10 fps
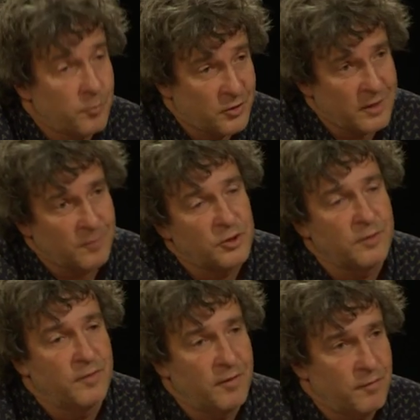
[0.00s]
the
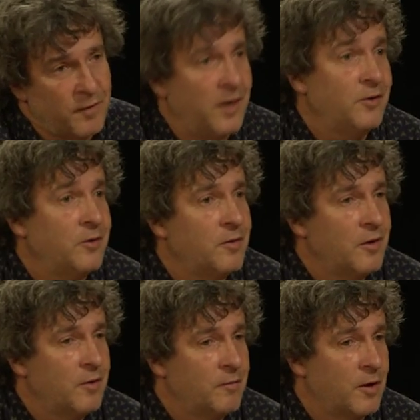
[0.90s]
presumption that
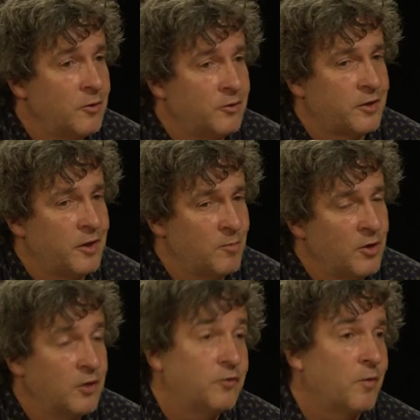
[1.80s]
those
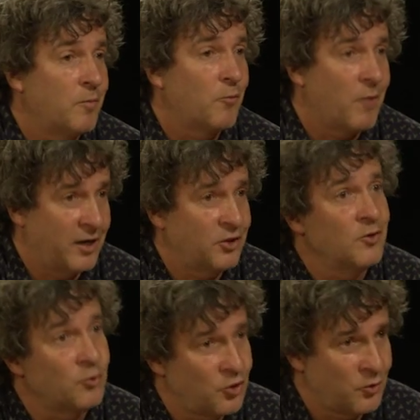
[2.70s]
emerge from
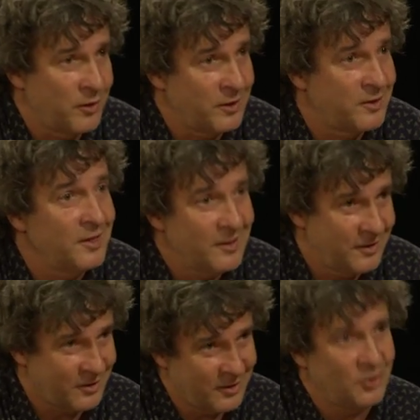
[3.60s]
rational choice
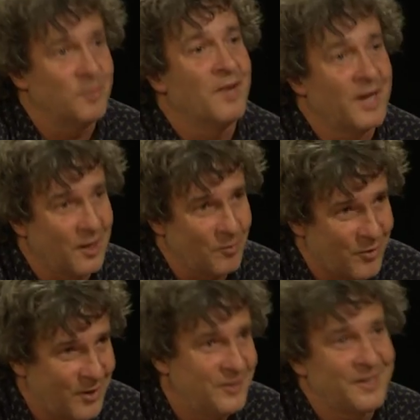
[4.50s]
decision-making
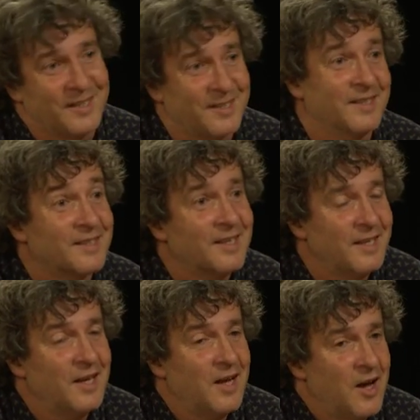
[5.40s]
processes,
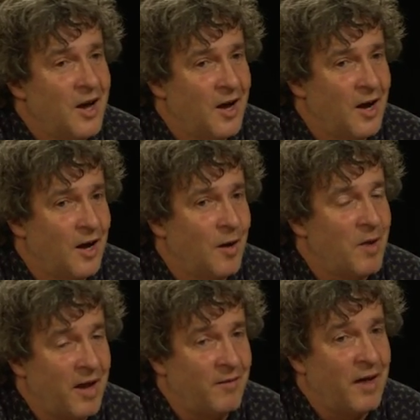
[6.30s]

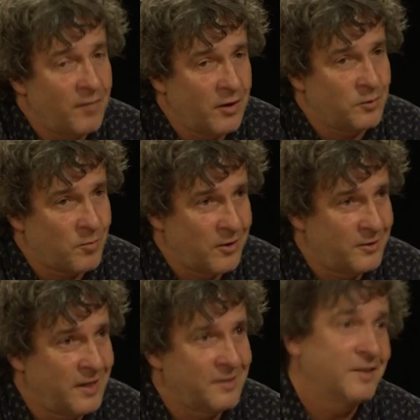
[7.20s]
and that those
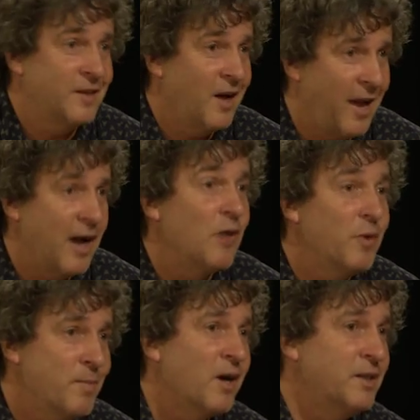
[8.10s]
processes are how
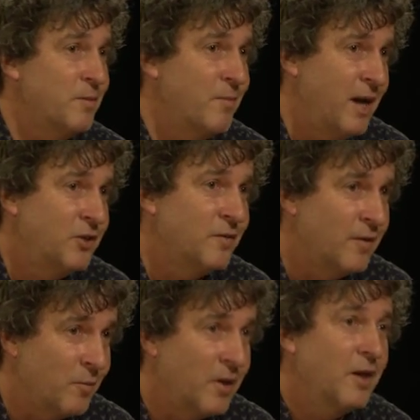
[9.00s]
we might imagine
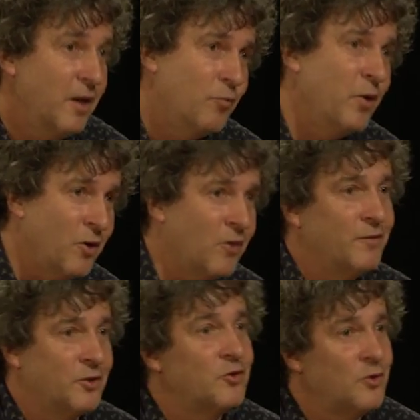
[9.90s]
them if we're
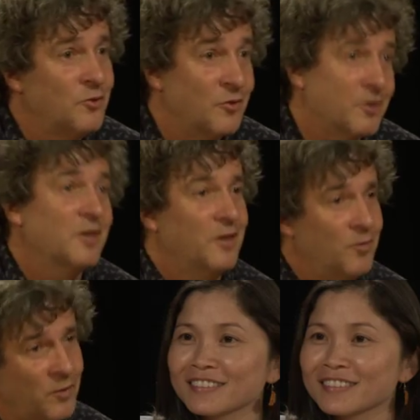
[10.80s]
not the student,
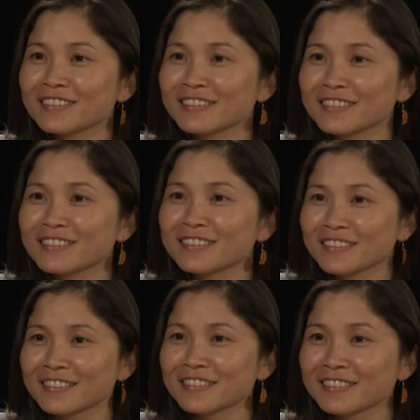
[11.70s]
if we're the
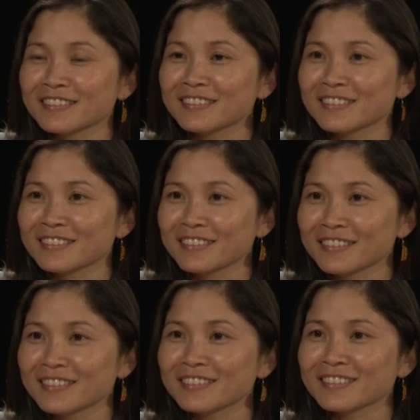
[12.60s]
university or the
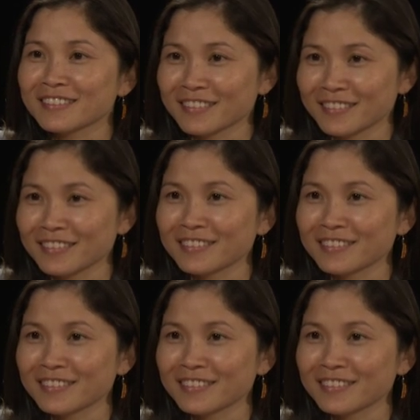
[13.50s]
researcher from the